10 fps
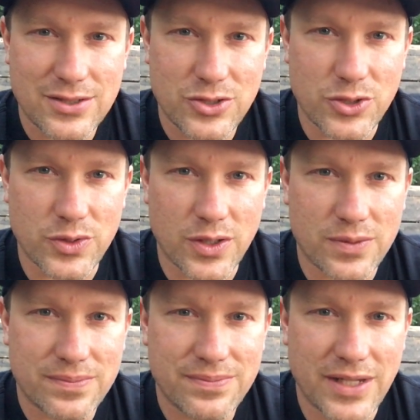Juneau.
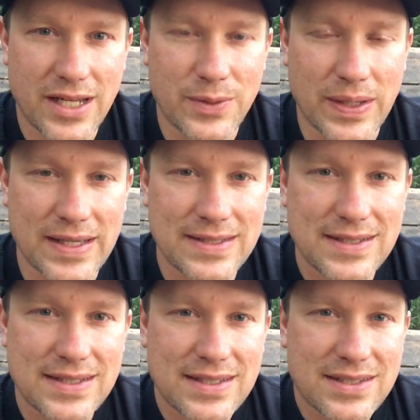But anyway,
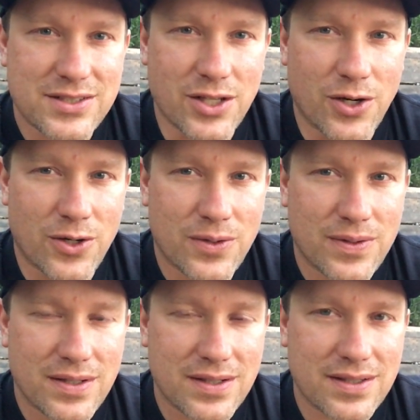so
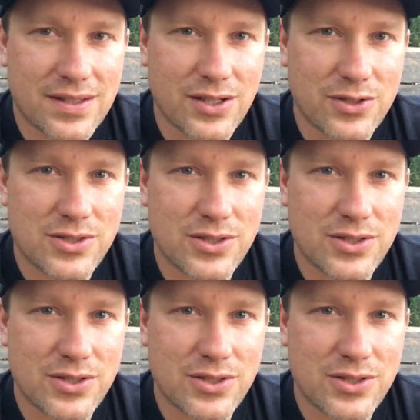go